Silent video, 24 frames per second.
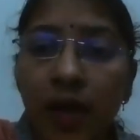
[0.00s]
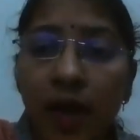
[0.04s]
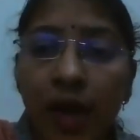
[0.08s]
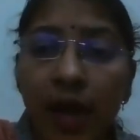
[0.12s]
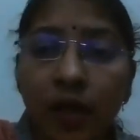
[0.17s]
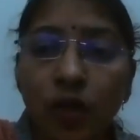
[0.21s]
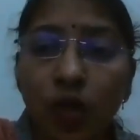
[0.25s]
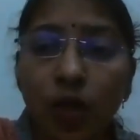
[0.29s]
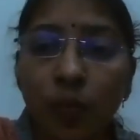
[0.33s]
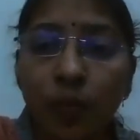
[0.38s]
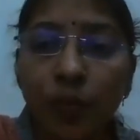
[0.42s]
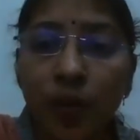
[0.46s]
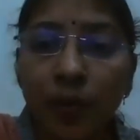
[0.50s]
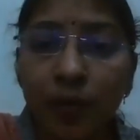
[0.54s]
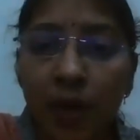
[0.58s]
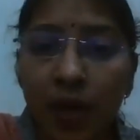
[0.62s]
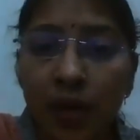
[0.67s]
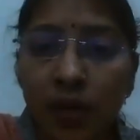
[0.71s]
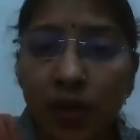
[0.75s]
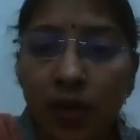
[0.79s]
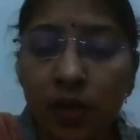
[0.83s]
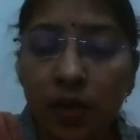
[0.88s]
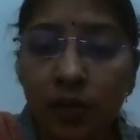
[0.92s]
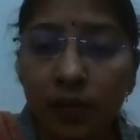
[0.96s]
Death of
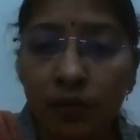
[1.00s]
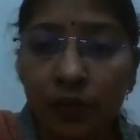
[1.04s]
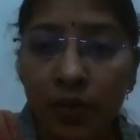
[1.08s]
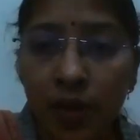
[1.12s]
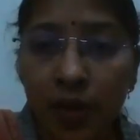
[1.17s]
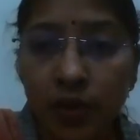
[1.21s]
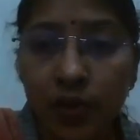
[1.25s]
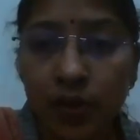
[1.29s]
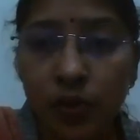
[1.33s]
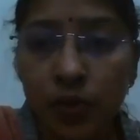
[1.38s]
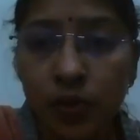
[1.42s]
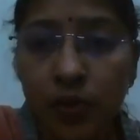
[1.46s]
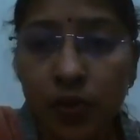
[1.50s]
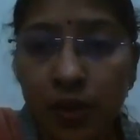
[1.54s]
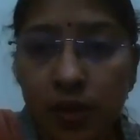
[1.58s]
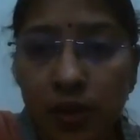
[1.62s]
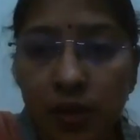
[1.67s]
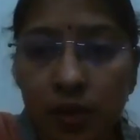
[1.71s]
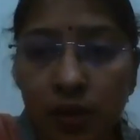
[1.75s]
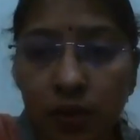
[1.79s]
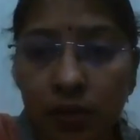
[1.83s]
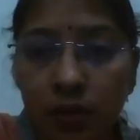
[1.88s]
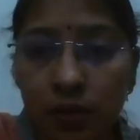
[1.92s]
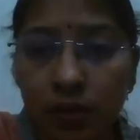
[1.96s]
the
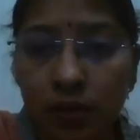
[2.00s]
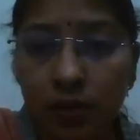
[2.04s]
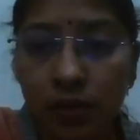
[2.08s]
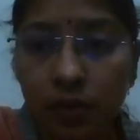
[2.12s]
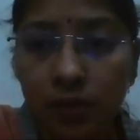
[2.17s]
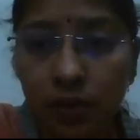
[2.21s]
blastocyst.